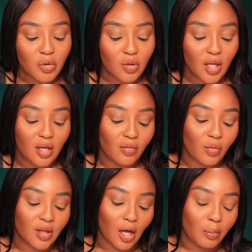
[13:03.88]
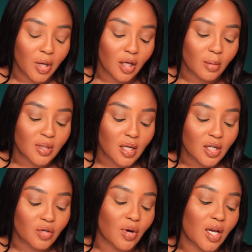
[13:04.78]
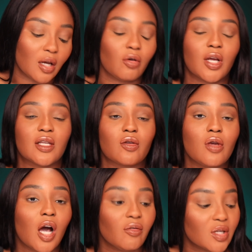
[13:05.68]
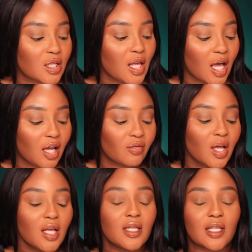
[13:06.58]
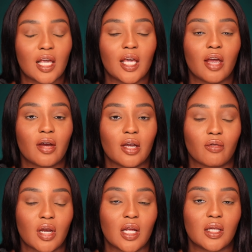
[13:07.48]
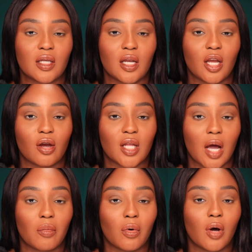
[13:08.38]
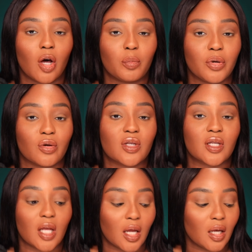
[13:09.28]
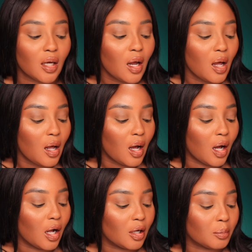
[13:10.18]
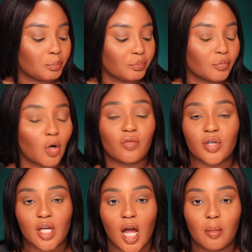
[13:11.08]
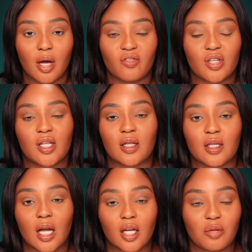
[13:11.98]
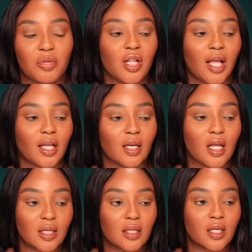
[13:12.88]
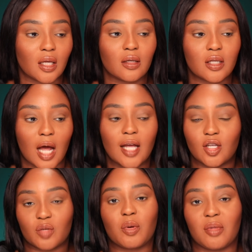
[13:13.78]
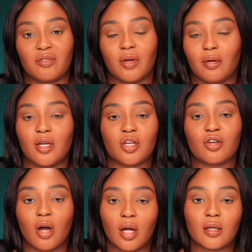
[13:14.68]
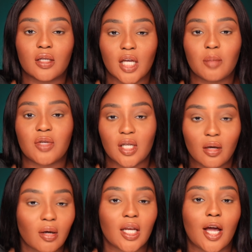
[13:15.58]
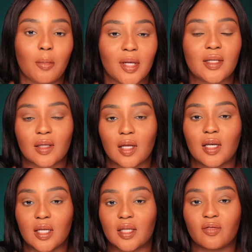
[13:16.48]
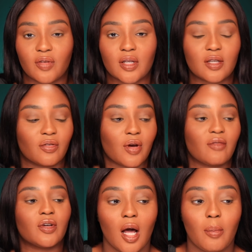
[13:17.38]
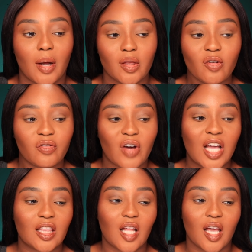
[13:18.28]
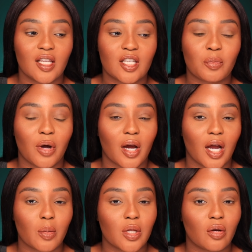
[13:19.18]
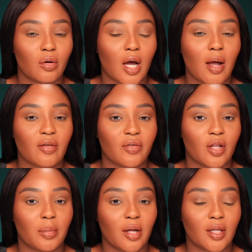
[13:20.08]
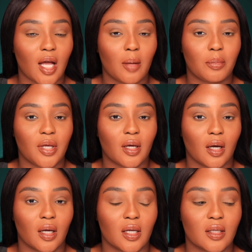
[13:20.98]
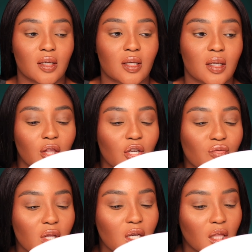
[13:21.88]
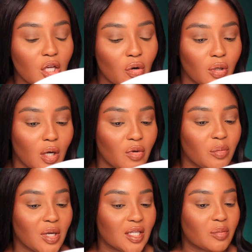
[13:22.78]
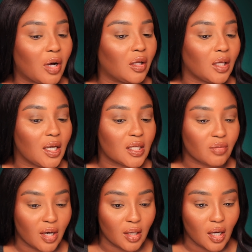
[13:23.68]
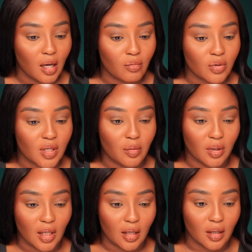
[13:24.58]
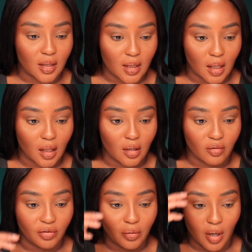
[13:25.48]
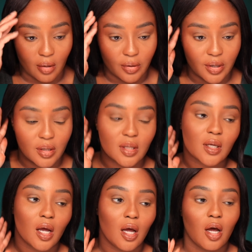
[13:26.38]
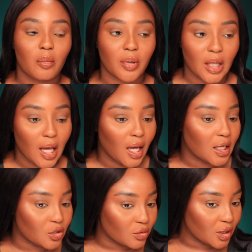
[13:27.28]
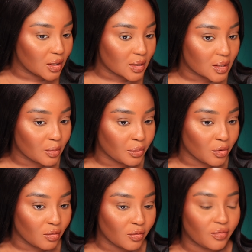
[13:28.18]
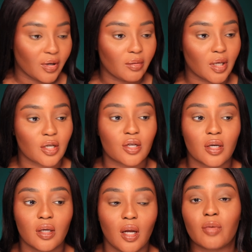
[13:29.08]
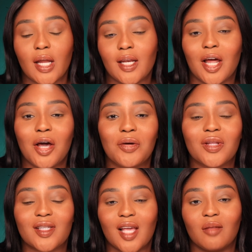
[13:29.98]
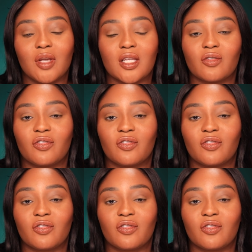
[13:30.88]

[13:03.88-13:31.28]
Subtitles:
so that even without makeup, skin is radiant. Okay, so you obviously have skincare ingredients in here that will help your skin over time. Obviously, it's not going to be like an instant, I just put my foundation on type deal and now my skin is fixed forever. About the fine lines part, I really don't know how I feel about that because there's really nothing going on with my smile lines right now. We'll see what that looks like in a few hours. But yeah, I do think this is a beautiful foundation. Right now, the time is